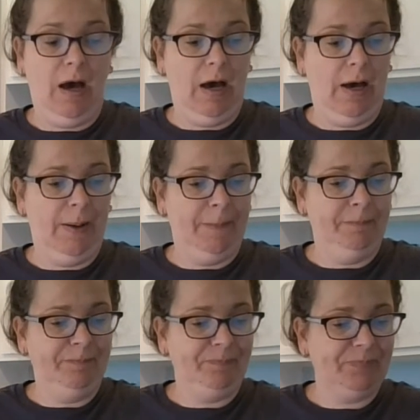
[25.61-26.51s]

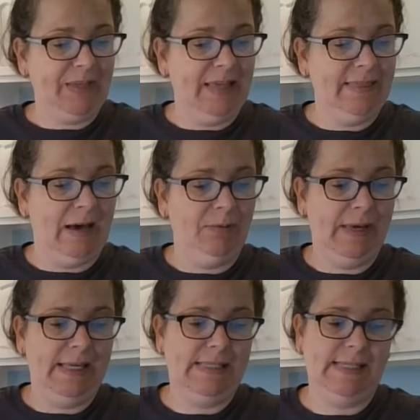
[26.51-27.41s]
and that
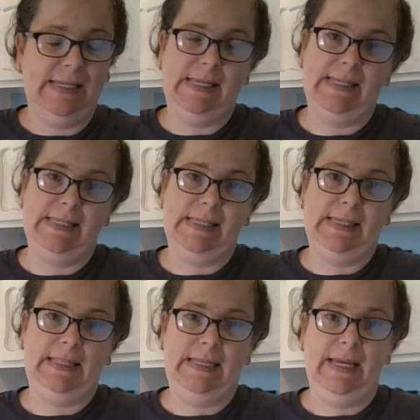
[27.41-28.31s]
way it's an easy
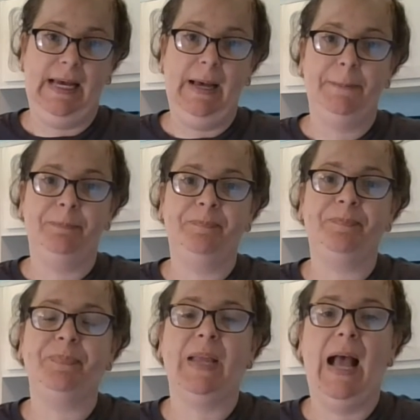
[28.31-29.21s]
cleanup.
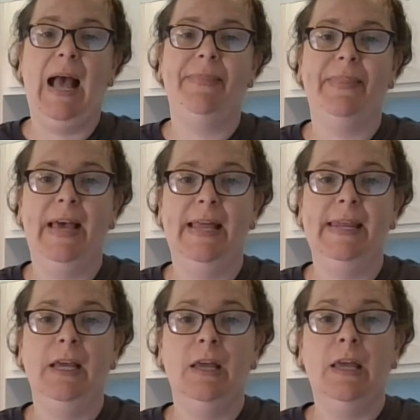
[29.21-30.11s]
And
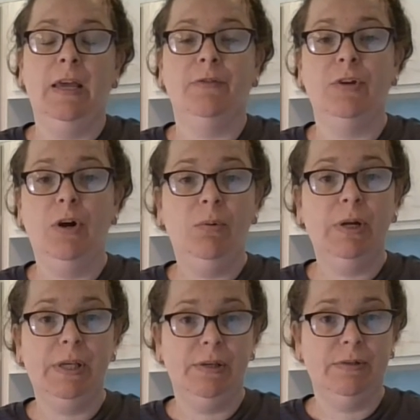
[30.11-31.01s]
then if you don't
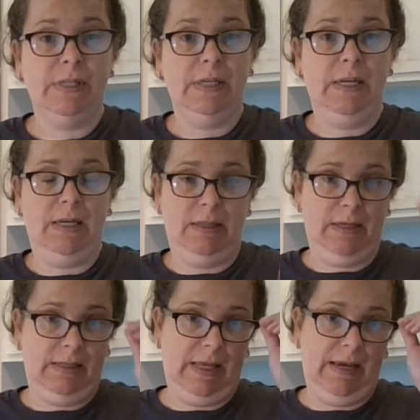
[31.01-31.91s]
want to use
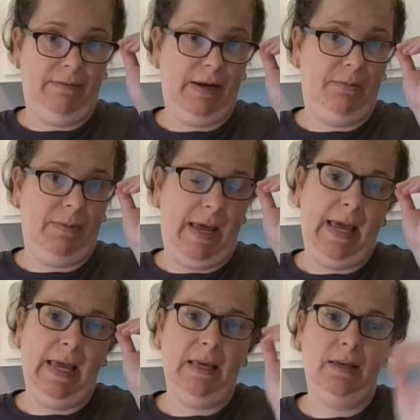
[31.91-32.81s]
the clay right
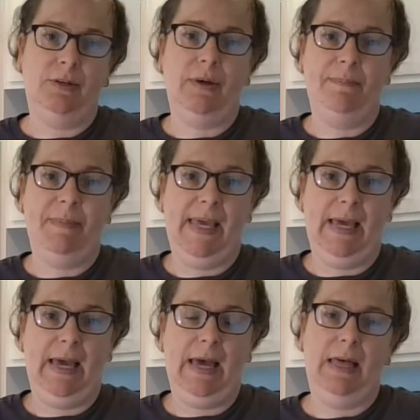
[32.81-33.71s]
away, you can make
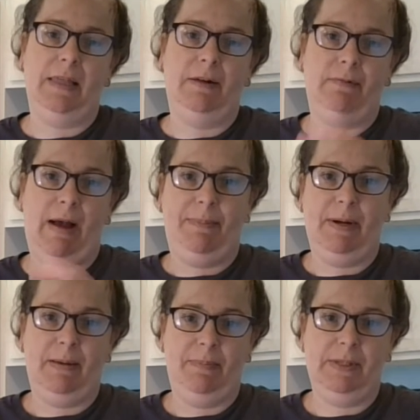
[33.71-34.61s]
it and then wrap
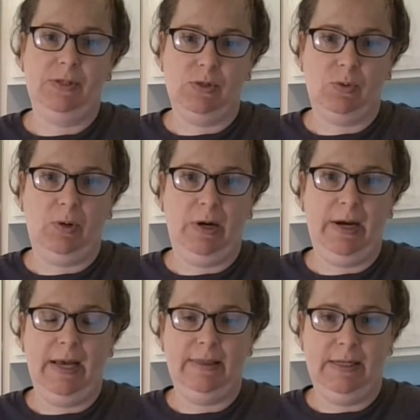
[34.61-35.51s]
it up and store
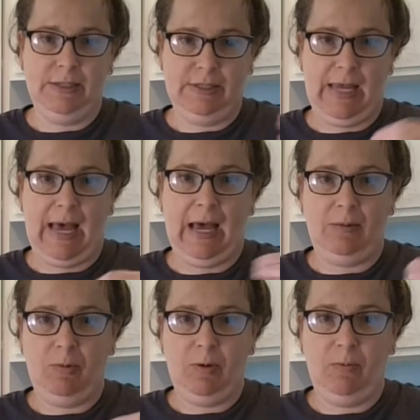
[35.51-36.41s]
it and then just add
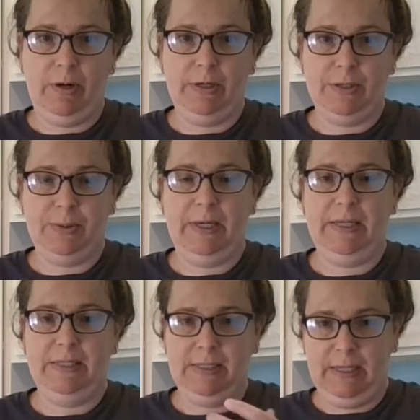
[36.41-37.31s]
more water to
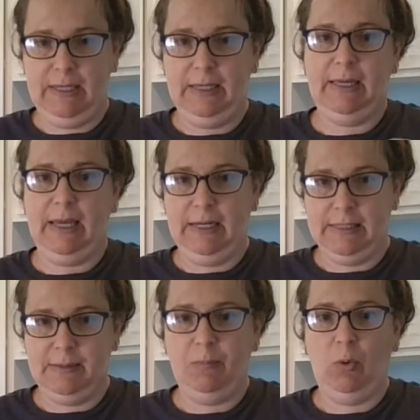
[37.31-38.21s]
it to get it
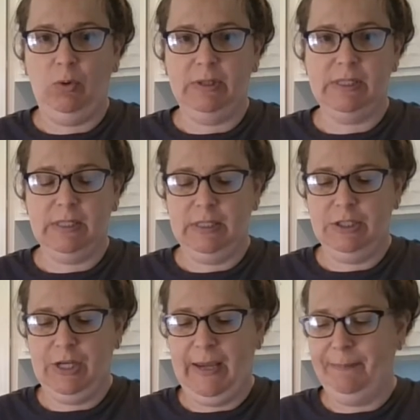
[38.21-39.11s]
to mold into the
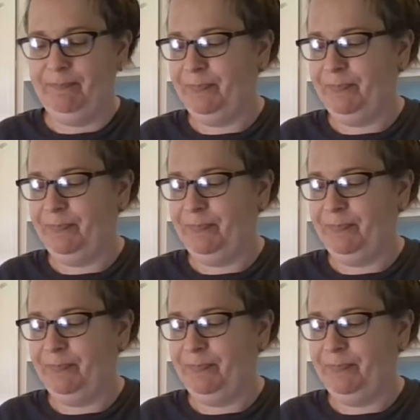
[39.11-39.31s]
shape.